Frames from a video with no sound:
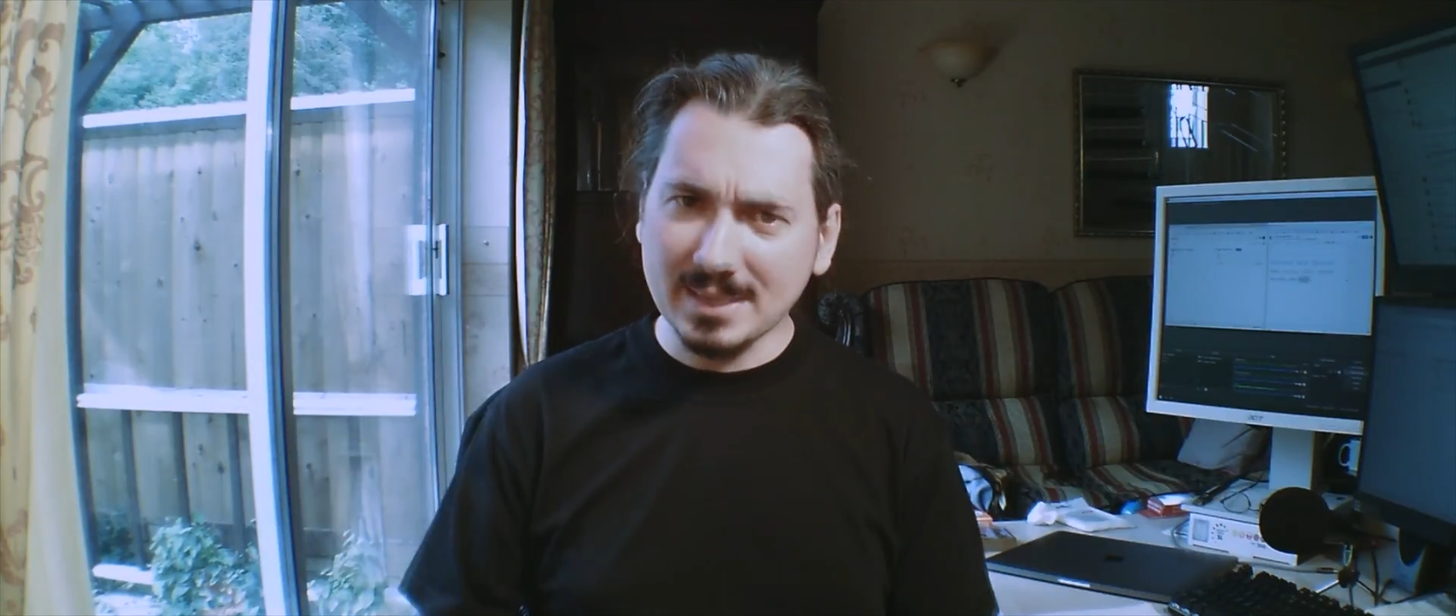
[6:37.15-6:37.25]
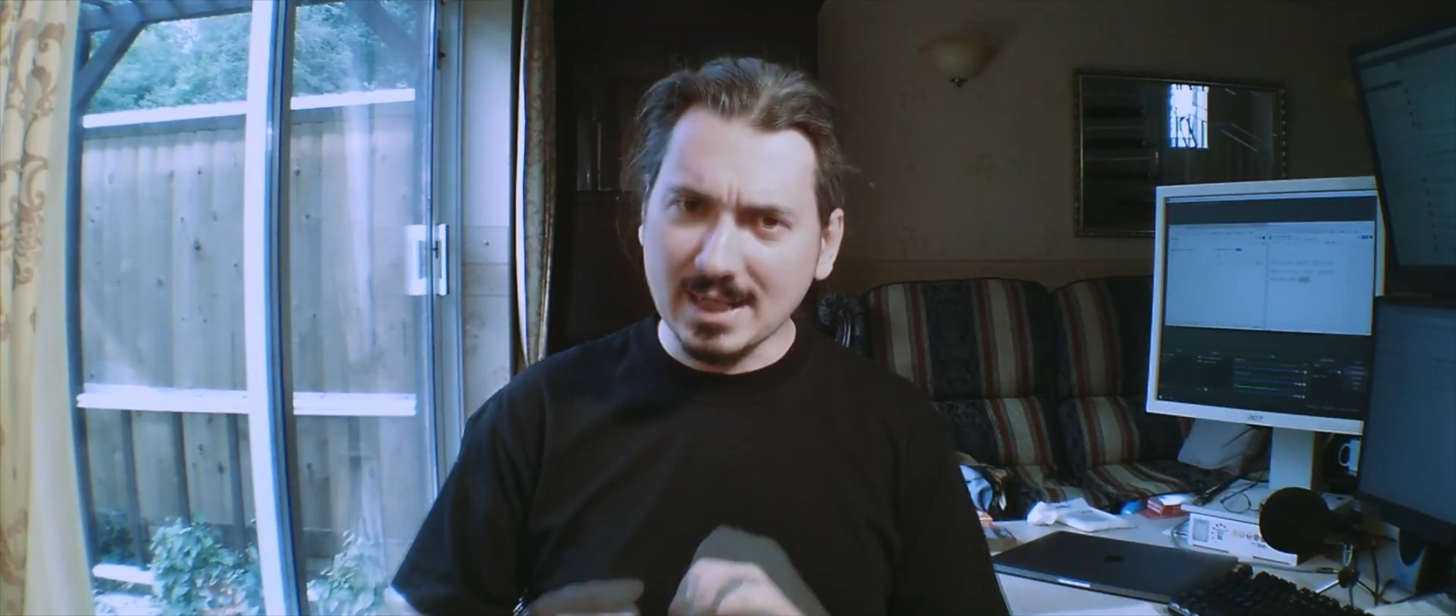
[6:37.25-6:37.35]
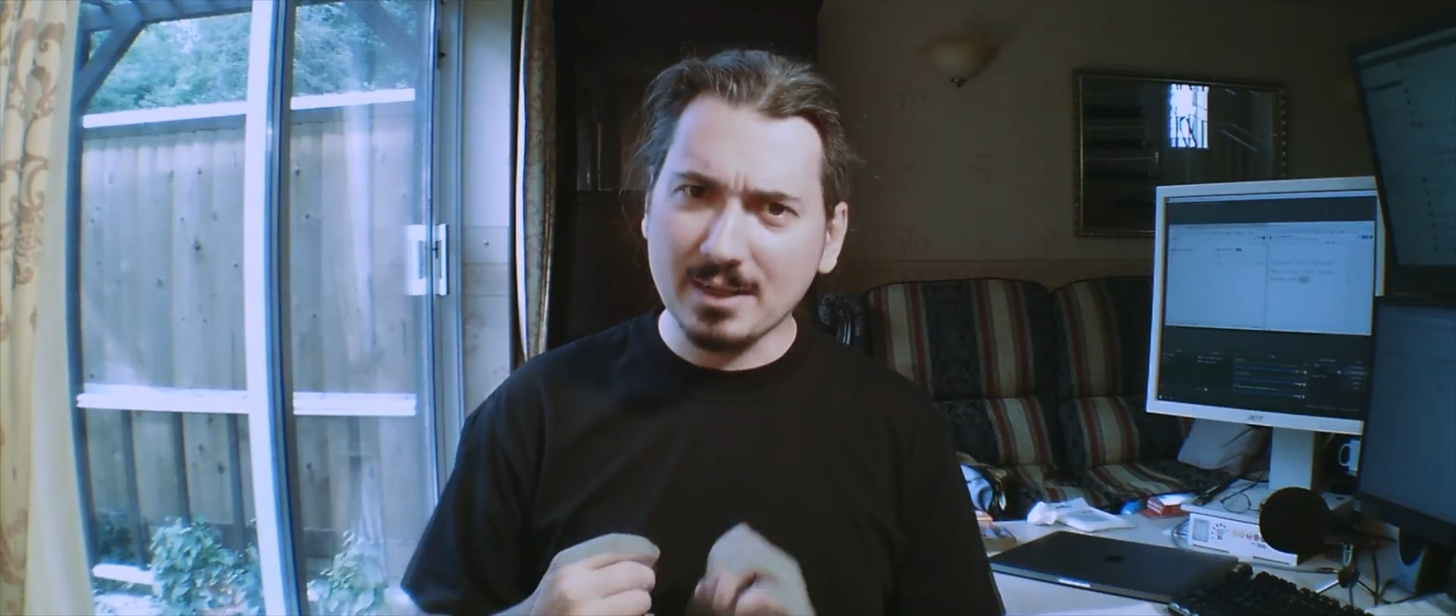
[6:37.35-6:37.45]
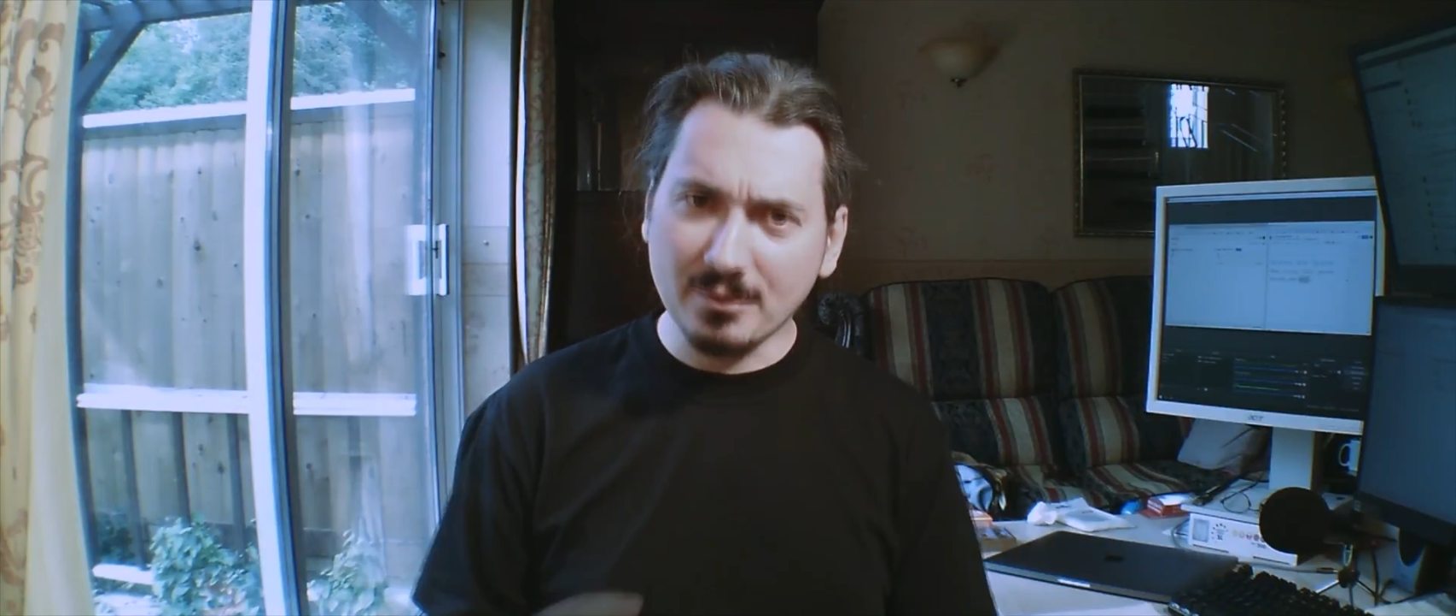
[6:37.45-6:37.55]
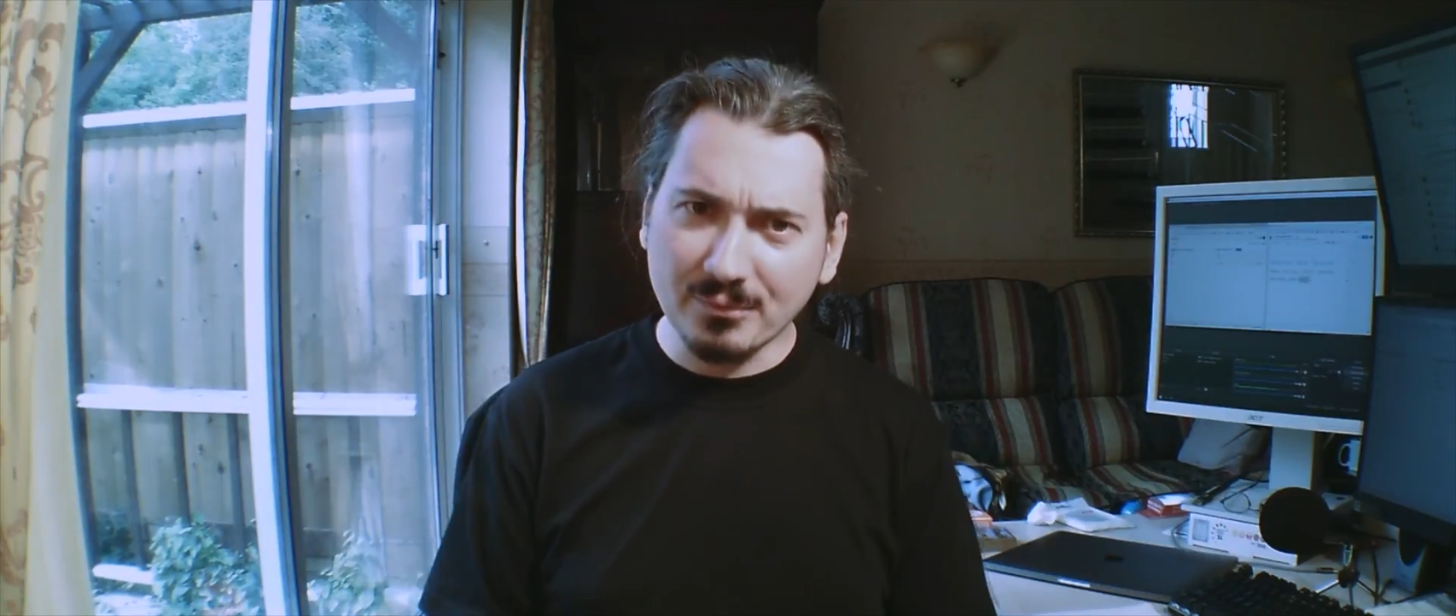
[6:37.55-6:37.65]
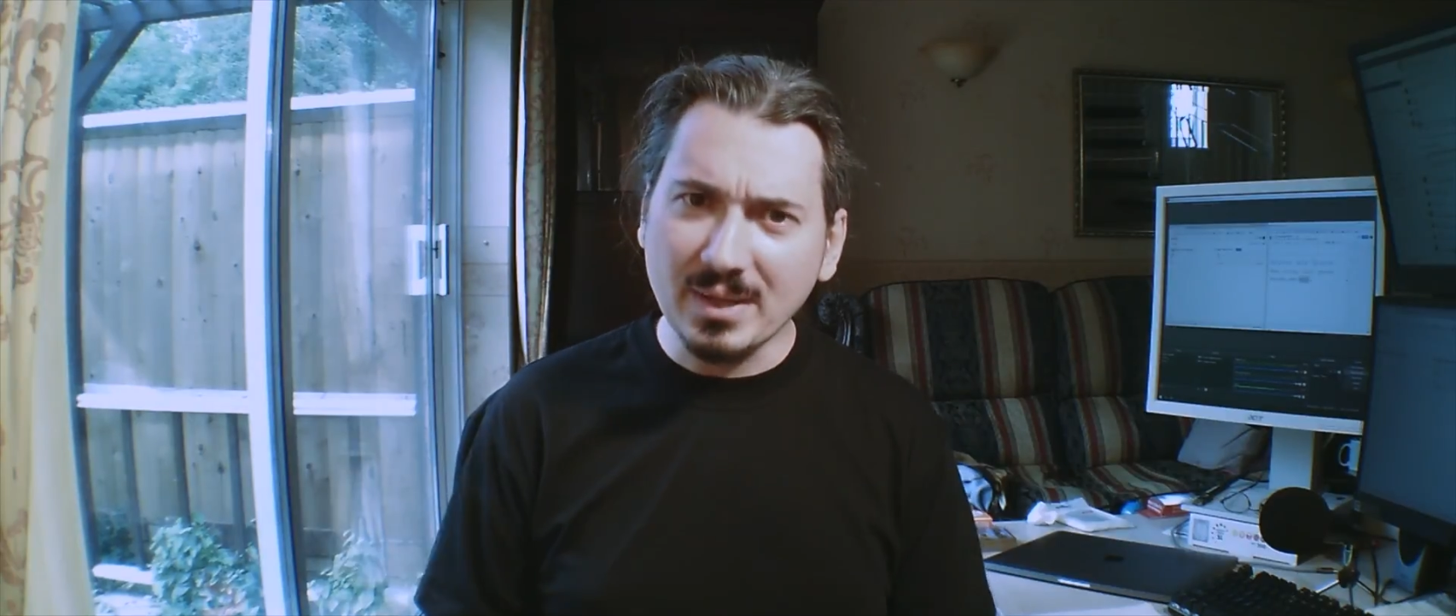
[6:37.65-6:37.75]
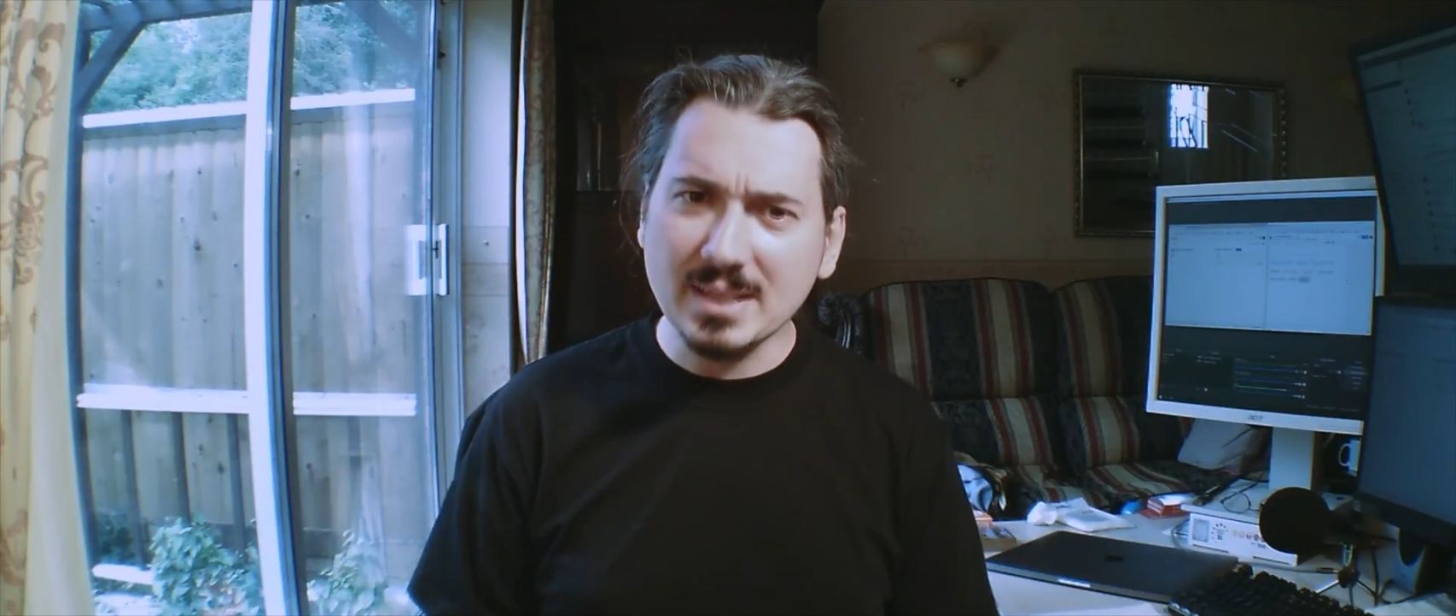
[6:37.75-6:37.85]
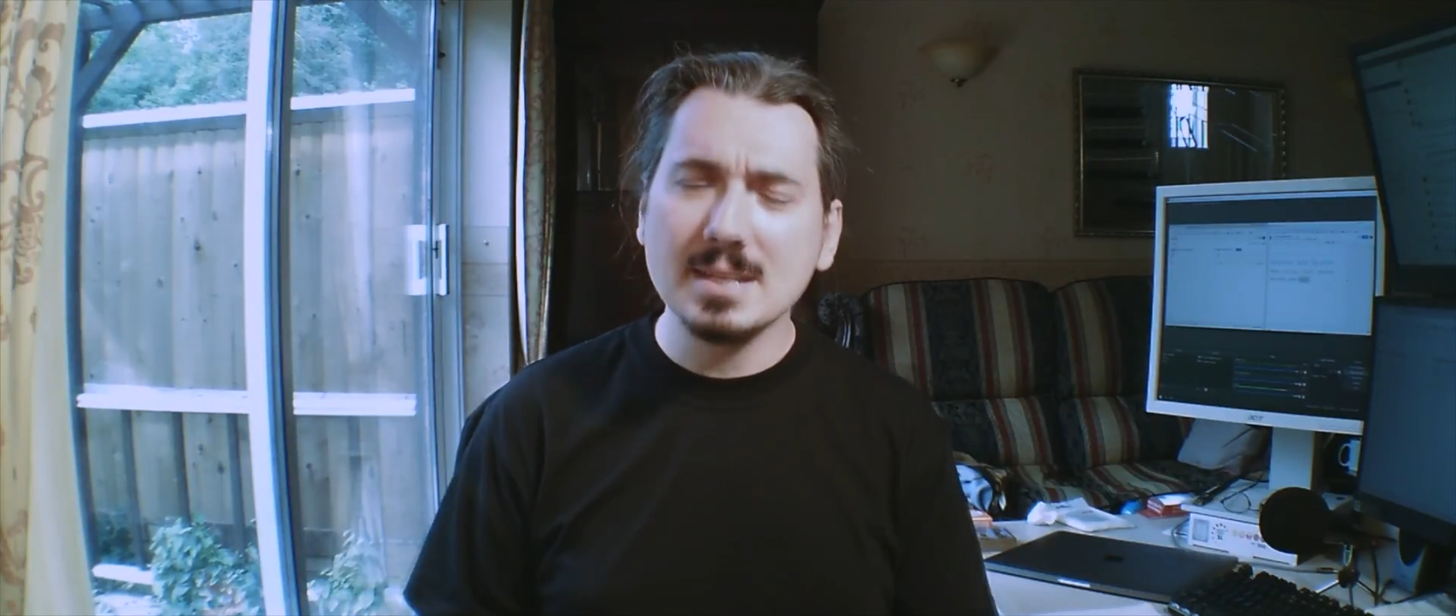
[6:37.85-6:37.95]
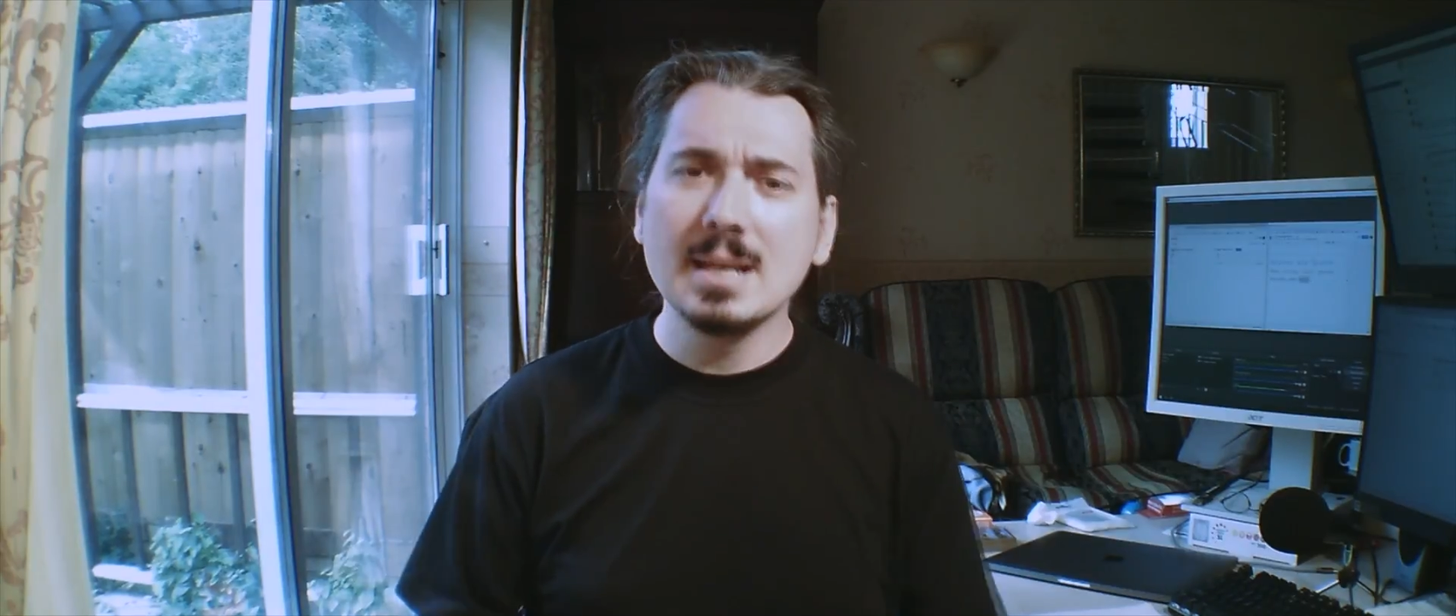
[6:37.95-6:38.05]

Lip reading: that kind of fit.